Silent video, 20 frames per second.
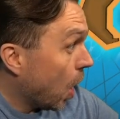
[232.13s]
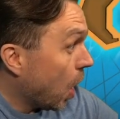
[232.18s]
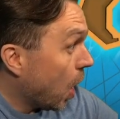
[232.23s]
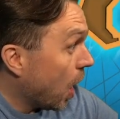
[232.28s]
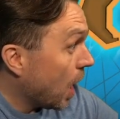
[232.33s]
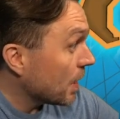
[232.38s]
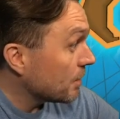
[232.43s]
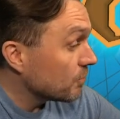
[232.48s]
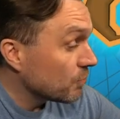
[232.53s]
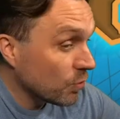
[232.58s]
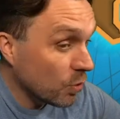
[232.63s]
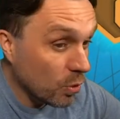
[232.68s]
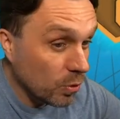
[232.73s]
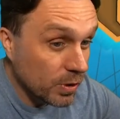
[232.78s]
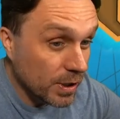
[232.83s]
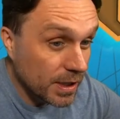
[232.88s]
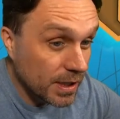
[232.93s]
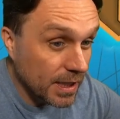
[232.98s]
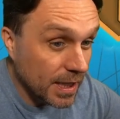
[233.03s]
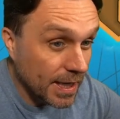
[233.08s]
I'm
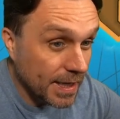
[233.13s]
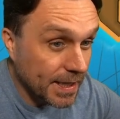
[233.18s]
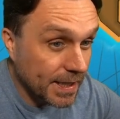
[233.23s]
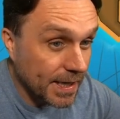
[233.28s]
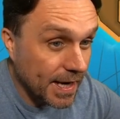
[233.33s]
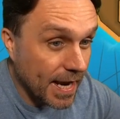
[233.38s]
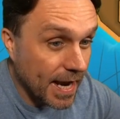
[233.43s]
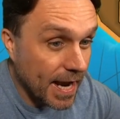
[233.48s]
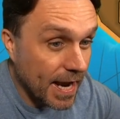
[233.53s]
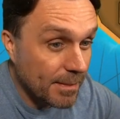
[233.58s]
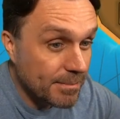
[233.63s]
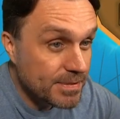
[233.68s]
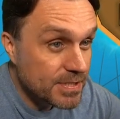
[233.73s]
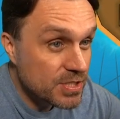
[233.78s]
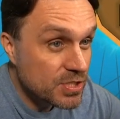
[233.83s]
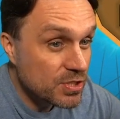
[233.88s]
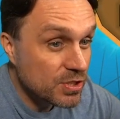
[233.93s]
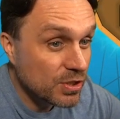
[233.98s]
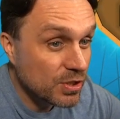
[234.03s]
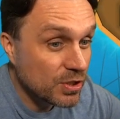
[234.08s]
rolling like an
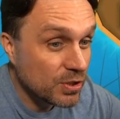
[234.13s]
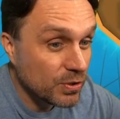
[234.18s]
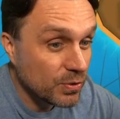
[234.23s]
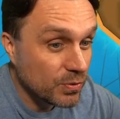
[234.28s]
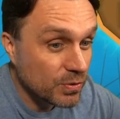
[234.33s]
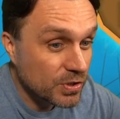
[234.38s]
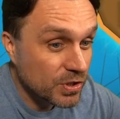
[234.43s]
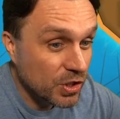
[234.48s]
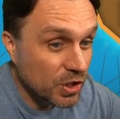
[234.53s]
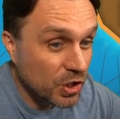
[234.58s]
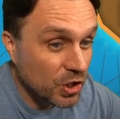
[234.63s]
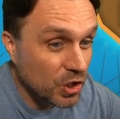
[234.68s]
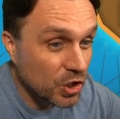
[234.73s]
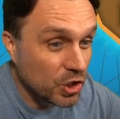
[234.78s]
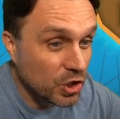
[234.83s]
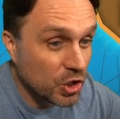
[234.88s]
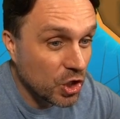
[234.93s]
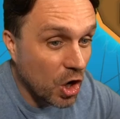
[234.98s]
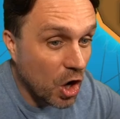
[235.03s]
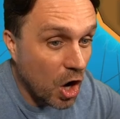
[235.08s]
absolute
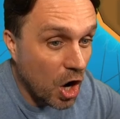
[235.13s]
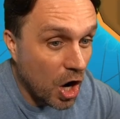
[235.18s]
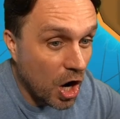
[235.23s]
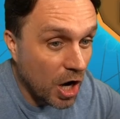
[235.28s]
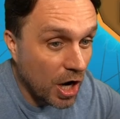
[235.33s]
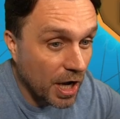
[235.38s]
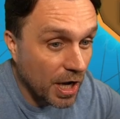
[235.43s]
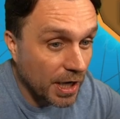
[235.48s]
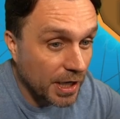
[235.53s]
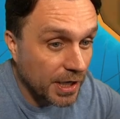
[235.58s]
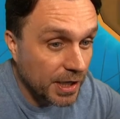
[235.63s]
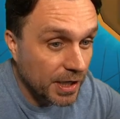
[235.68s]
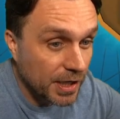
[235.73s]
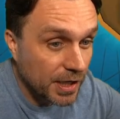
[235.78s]
god.